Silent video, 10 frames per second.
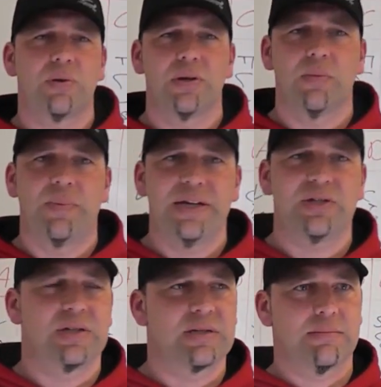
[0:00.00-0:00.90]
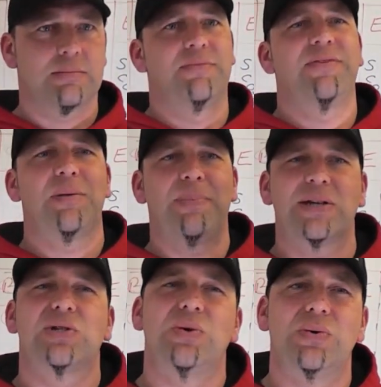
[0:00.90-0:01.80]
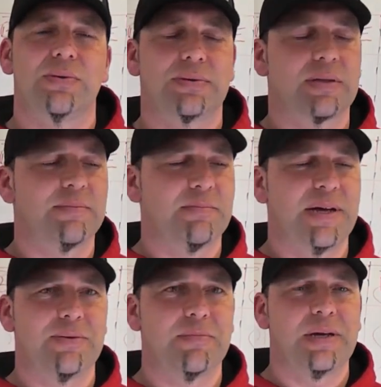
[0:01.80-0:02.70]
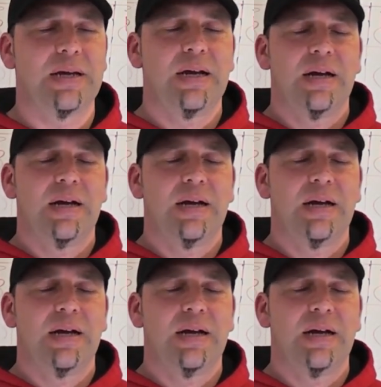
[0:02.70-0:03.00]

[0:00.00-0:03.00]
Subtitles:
one of the pictures, I'm very pictorial, so bear with me.